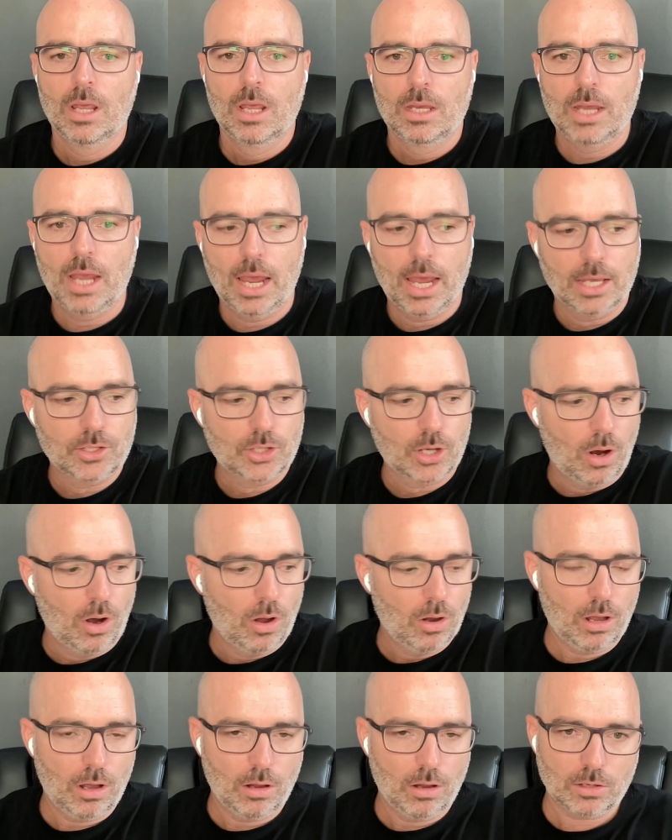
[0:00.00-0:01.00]
Yeah. So
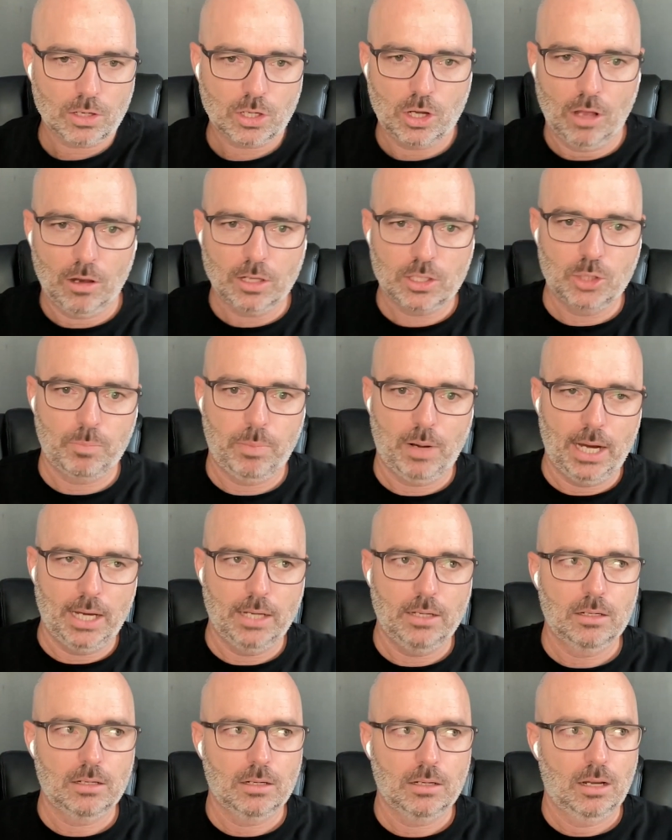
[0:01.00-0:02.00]
I'll
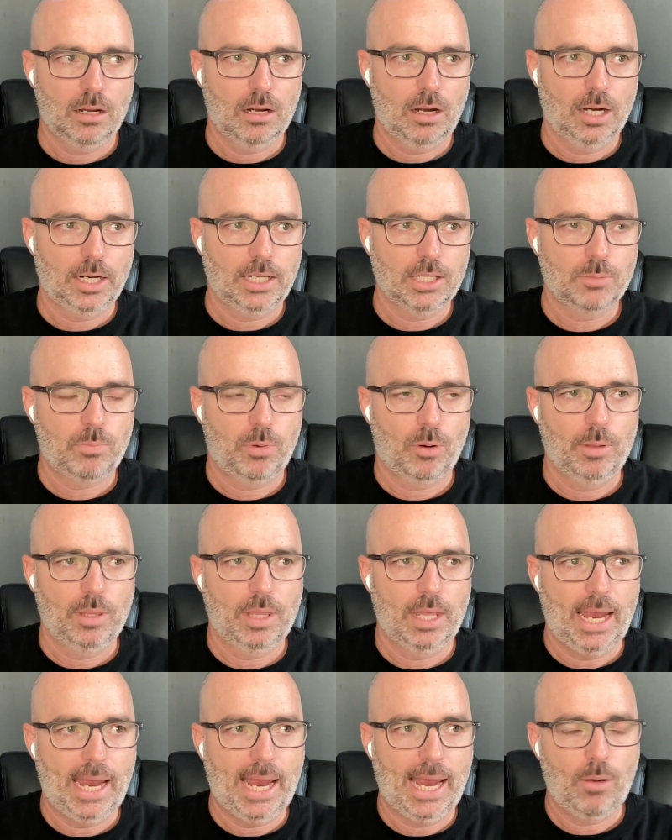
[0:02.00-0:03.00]
explain, I guess,
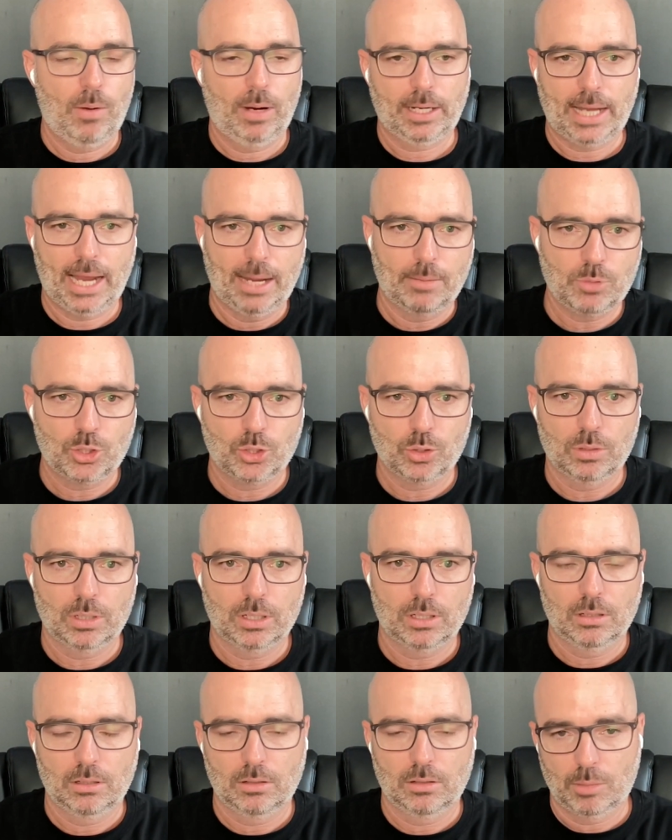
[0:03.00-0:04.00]
probably how I came to
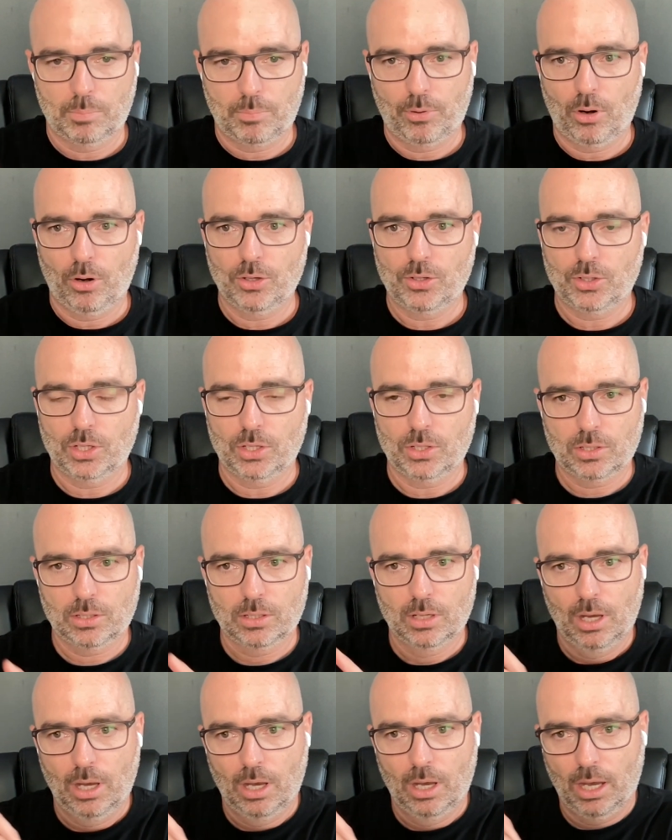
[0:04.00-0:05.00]
it, the process.